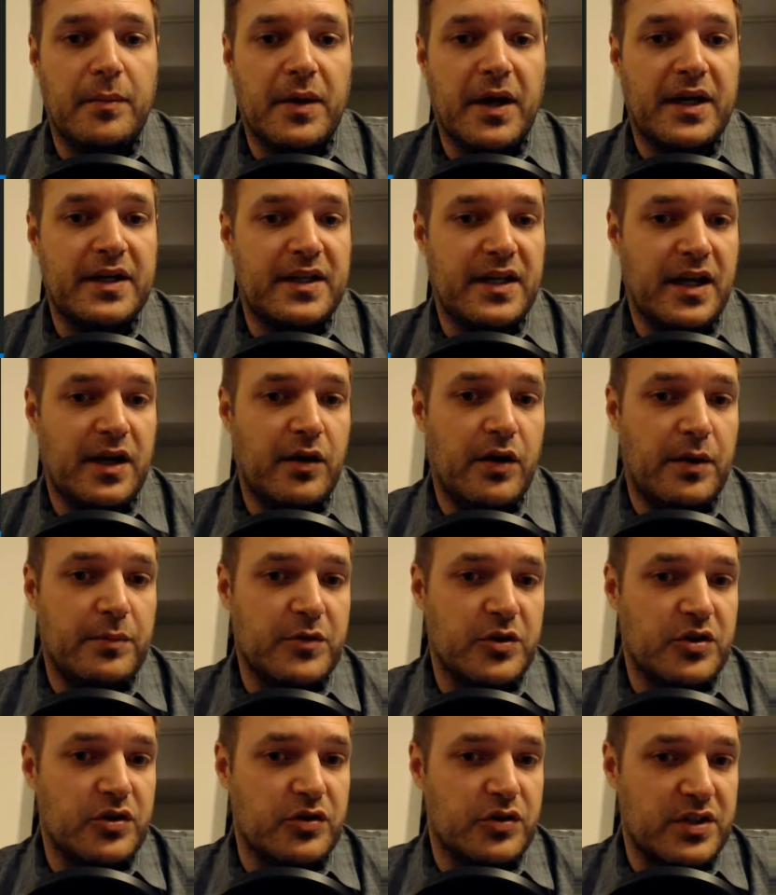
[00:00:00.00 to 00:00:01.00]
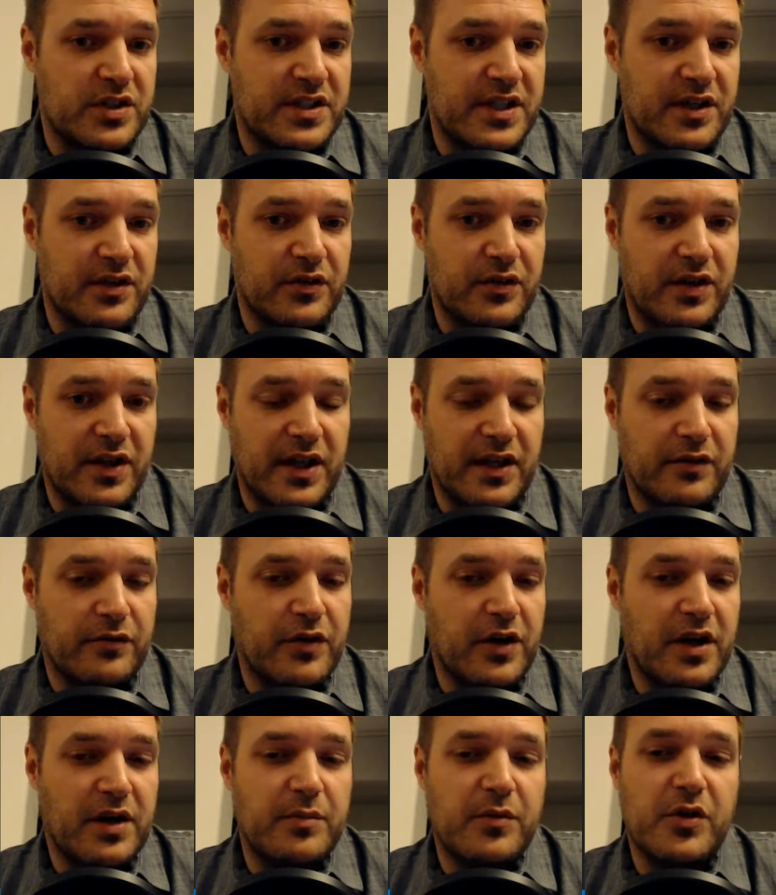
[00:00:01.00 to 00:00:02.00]
now, I'm just using single letter
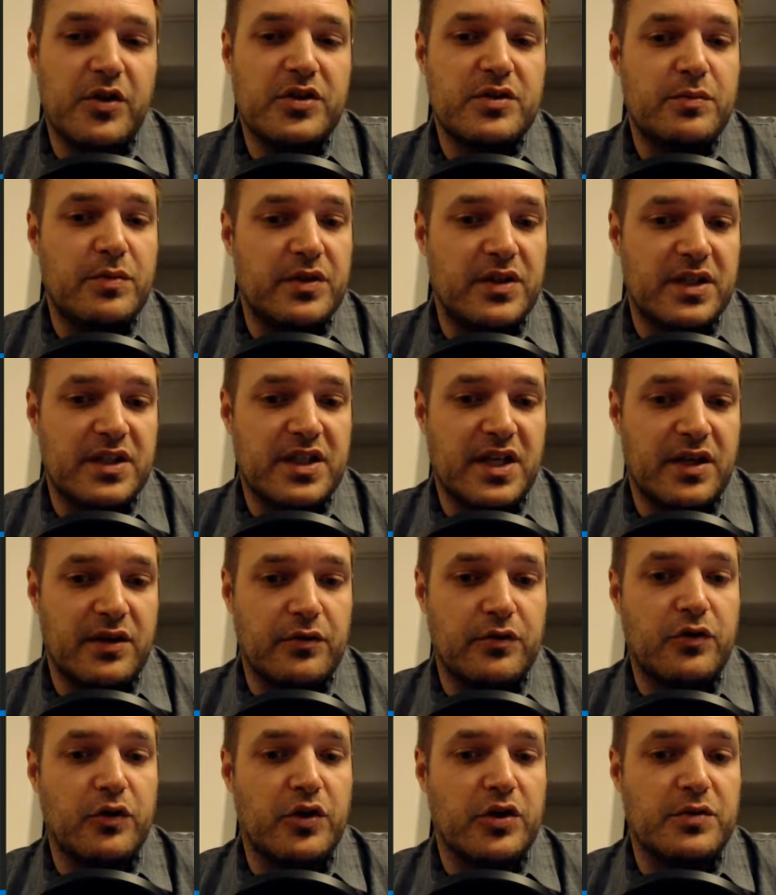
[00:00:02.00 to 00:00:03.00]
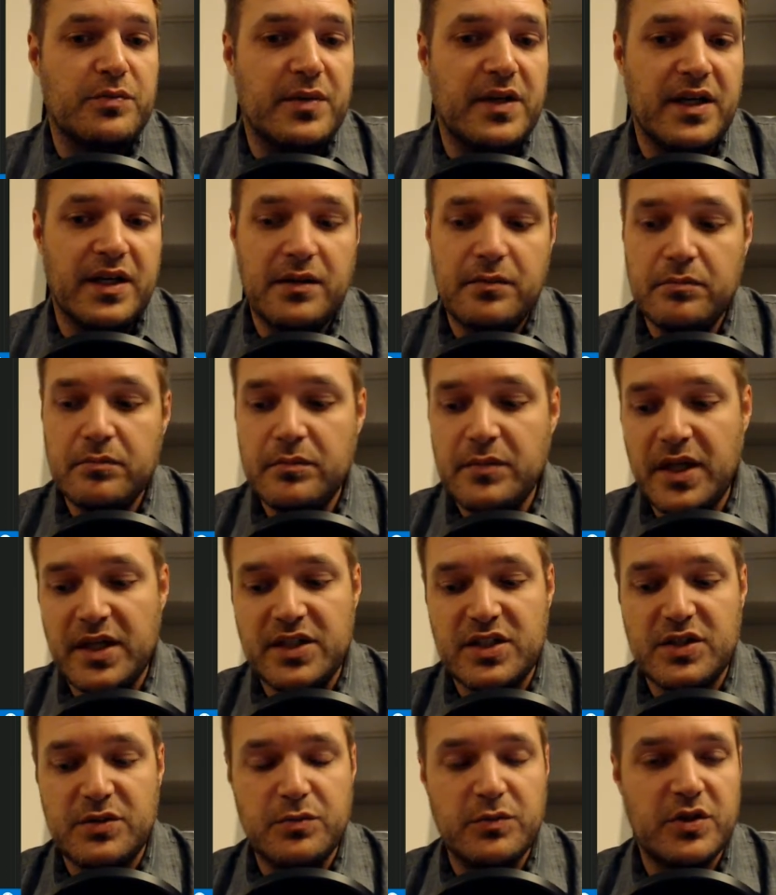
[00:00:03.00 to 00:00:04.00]
variables, but these can, of course, be as
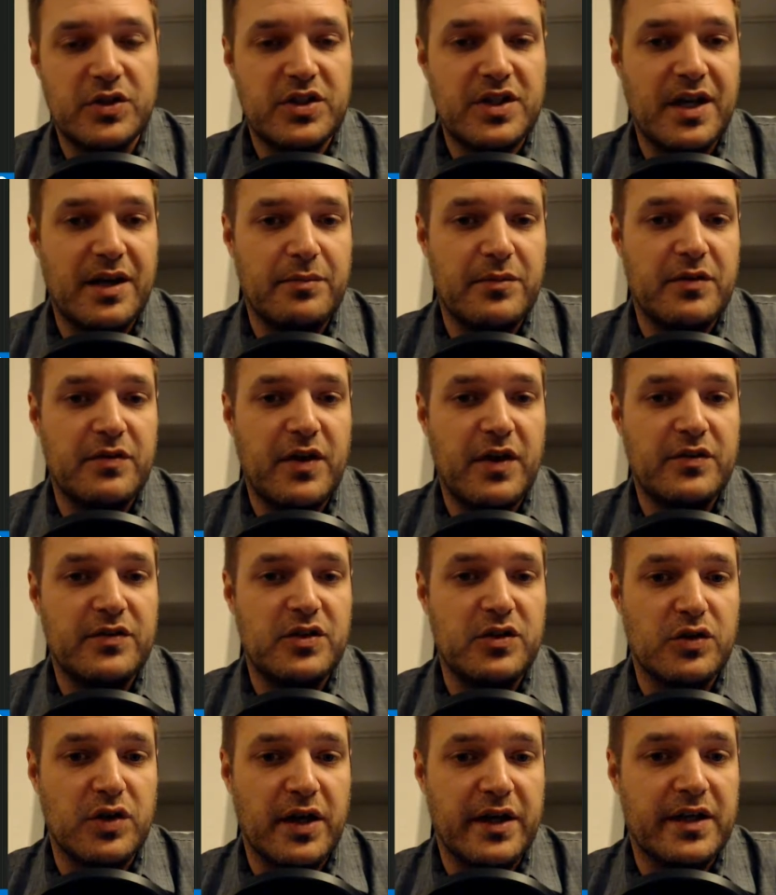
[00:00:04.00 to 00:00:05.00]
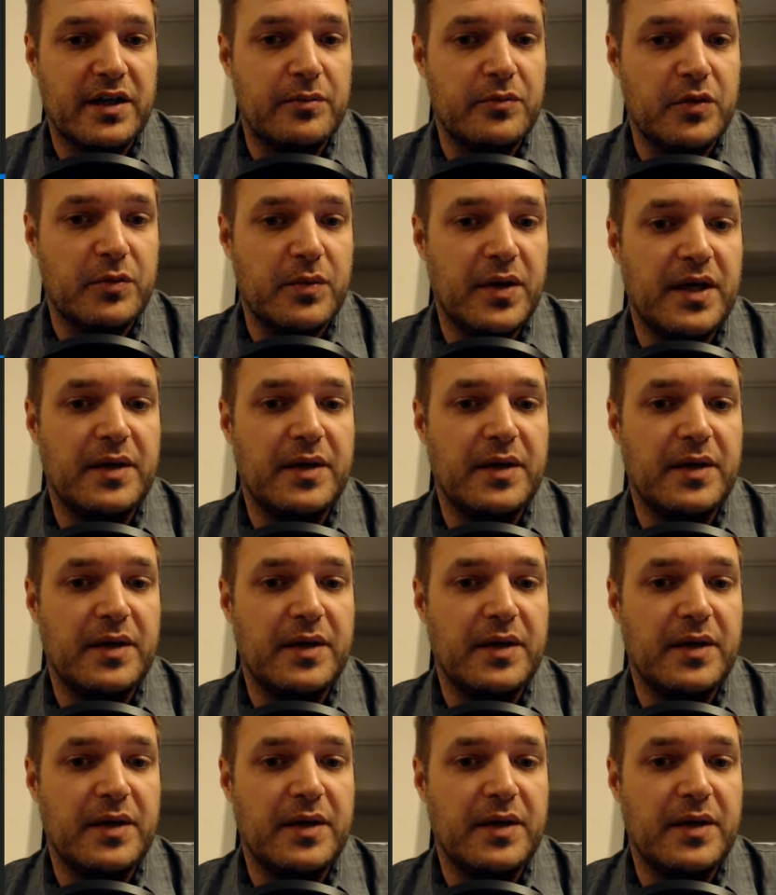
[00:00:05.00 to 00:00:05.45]
descriptive as you'd like them to be.